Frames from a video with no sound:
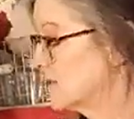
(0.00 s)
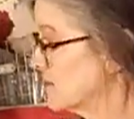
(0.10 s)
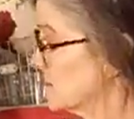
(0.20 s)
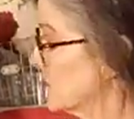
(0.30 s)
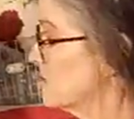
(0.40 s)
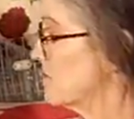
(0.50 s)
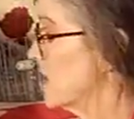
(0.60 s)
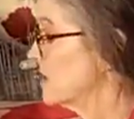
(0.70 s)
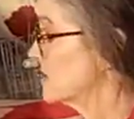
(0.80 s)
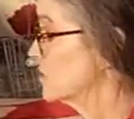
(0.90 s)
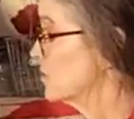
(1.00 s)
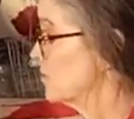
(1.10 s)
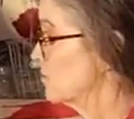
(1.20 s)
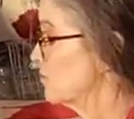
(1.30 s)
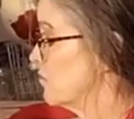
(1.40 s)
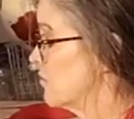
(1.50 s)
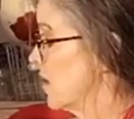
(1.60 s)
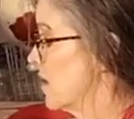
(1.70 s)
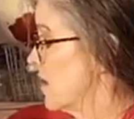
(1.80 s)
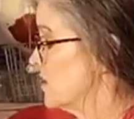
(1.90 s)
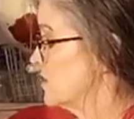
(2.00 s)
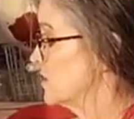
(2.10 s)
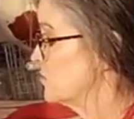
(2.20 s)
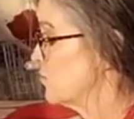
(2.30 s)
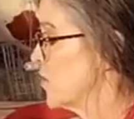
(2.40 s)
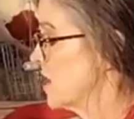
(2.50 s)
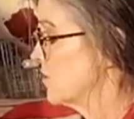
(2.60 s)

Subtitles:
this is going to be a spring